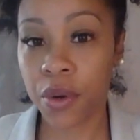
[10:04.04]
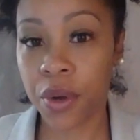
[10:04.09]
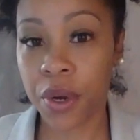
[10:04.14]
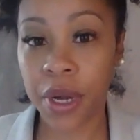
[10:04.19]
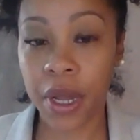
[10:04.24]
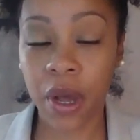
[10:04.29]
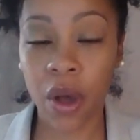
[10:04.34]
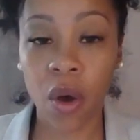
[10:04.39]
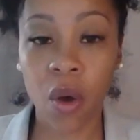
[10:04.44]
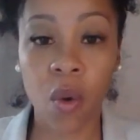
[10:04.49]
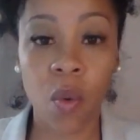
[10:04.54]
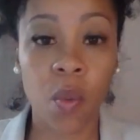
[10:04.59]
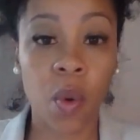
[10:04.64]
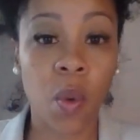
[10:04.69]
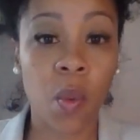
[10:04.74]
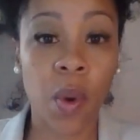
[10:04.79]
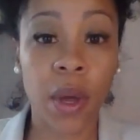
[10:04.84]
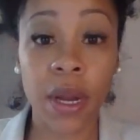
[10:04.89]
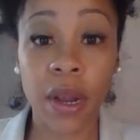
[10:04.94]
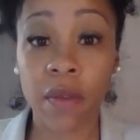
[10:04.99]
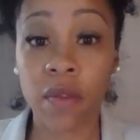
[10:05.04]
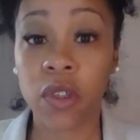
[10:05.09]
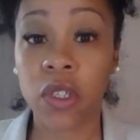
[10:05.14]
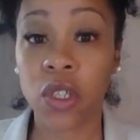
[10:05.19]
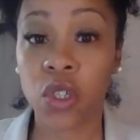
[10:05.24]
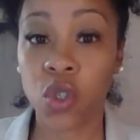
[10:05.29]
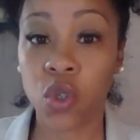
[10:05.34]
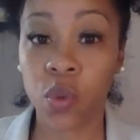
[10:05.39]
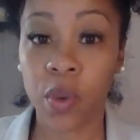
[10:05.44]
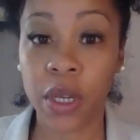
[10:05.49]
on their own with whatever
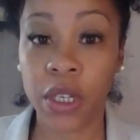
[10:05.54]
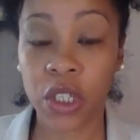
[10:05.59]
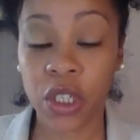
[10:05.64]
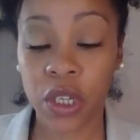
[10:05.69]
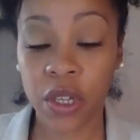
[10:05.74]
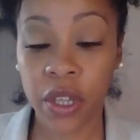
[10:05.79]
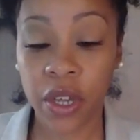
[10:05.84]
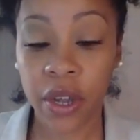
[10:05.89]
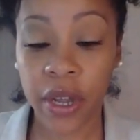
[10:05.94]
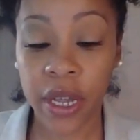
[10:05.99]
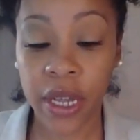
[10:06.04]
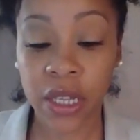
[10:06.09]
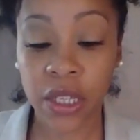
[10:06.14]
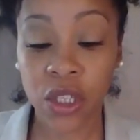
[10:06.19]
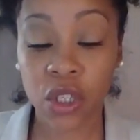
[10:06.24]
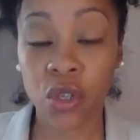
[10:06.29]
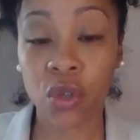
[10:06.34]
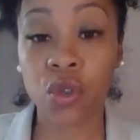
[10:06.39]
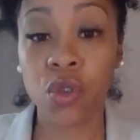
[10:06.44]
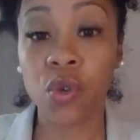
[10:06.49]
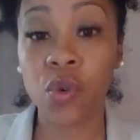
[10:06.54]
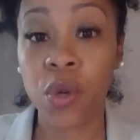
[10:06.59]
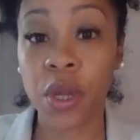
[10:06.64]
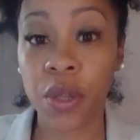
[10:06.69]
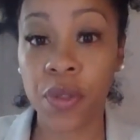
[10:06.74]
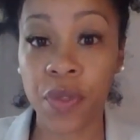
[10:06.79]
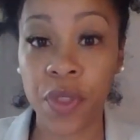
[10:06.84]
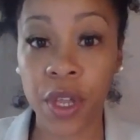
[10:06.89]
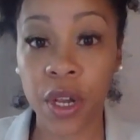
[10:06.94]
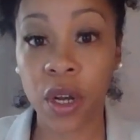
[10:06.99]
situation they are in, so you
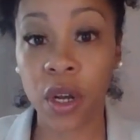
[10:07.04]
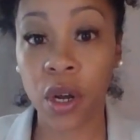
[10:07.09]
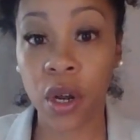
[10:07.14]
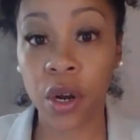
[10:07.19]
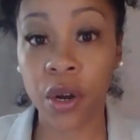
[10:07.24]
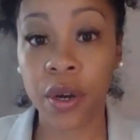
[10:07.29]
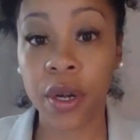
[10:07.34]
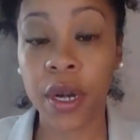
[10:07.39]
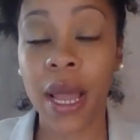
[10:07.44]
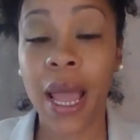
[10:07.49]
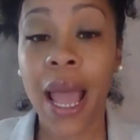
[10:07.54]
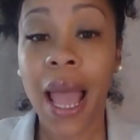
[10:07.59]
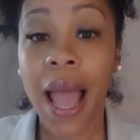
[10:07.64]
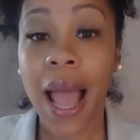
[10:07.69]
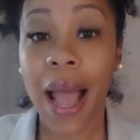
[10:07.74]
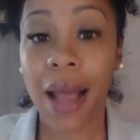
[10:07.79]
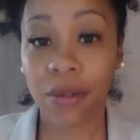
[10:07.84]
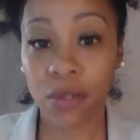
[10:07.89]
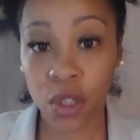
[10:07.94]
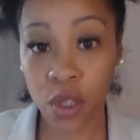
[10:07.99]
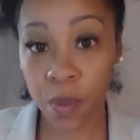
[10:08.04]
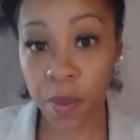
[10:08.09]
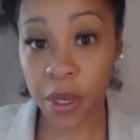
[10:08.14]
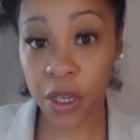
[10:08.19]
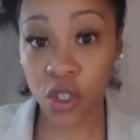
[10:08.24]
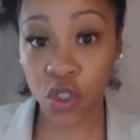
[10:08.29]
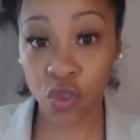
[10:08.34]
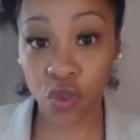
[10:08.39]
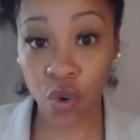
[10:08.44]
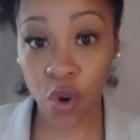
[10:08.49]
can then learn how to be
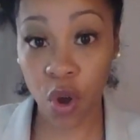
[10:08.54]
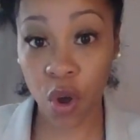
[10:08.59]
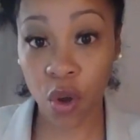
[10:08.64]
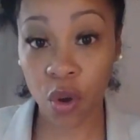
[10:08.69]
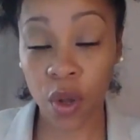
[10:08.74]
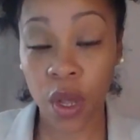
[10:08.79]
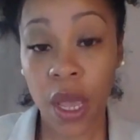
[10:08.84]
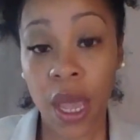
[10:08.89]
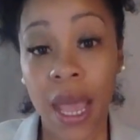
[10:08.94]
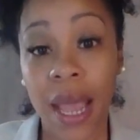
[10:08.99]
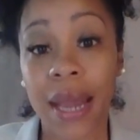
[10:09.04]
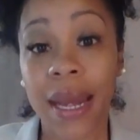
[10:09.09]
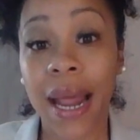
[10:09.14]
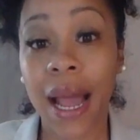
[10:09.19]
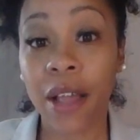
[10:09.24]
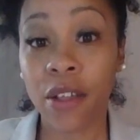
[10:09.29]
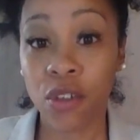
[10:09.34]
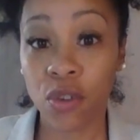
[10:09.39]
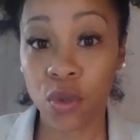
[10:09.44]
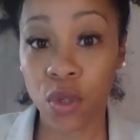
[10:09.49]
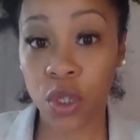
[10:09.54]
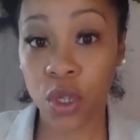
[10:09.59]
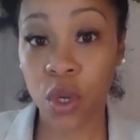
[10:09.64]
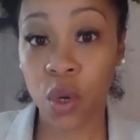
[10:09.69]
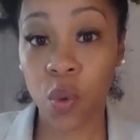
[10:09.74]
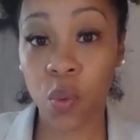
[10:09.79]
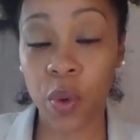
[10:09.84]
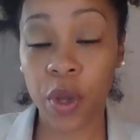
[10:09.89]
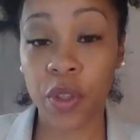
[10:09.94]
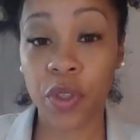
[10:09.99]
strong and how you
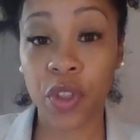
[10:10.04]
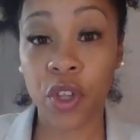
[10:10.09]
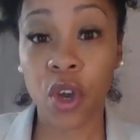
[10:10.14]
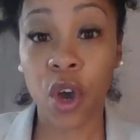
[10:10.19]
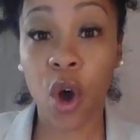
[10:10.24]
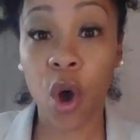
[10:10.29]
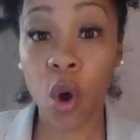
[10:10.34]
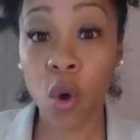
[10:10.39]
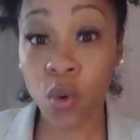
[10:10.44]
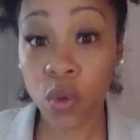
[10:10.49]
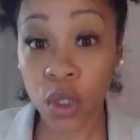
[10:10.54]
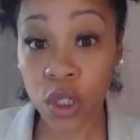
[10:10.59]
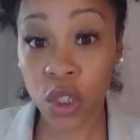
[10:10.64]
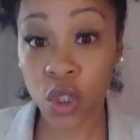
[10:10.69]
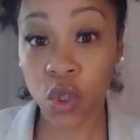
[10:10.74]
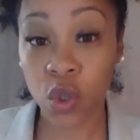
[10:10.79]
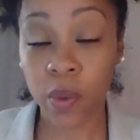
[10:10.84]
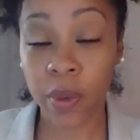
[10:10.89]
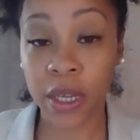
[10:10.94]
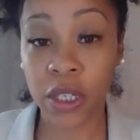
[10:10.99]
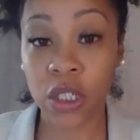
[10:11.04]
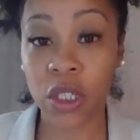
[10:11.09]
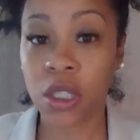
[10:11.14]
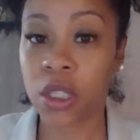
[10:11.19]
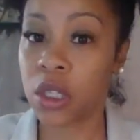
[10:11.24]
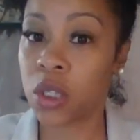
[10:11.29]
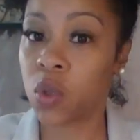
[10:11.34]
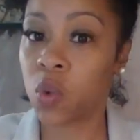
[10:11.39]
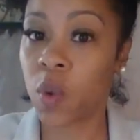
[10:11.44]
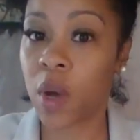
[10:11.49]
deal with your own situations
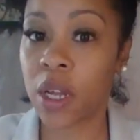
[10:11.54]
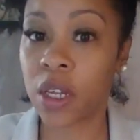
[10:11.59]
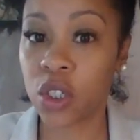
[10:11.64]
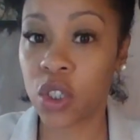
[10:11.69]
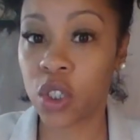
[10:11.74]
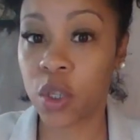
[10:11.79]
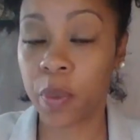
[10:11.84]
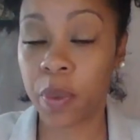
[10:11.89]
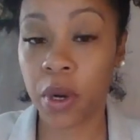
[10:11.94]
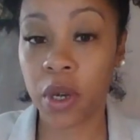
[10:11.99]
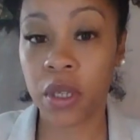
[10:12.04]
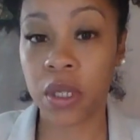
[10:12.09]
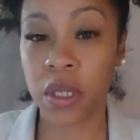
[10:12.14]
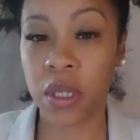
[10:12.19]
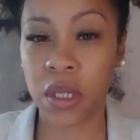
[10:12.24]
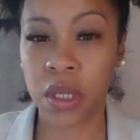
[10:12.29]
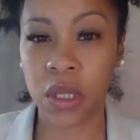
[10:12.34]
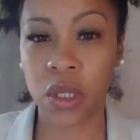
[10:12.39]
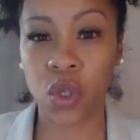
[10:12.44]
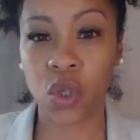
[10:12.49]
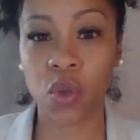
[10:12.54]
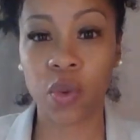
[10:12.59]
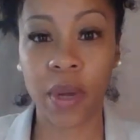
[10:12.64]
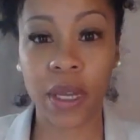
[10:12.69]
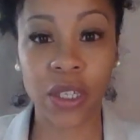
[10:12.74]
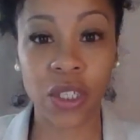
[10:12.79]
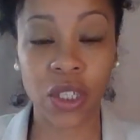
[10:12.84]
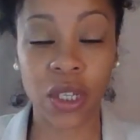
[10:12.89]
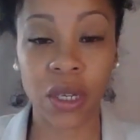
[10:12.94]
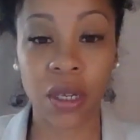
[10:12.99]
as well as your person's
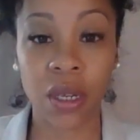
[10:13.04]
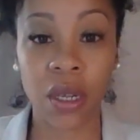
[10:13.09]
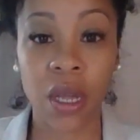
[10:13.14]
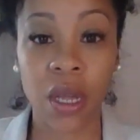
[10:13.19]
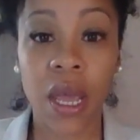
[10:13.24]
situation.